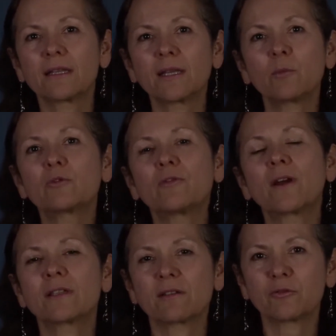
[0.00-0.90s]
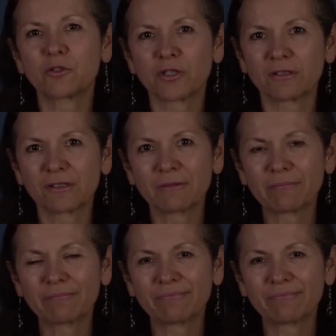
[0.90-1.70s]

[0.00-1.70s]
that would find solutions.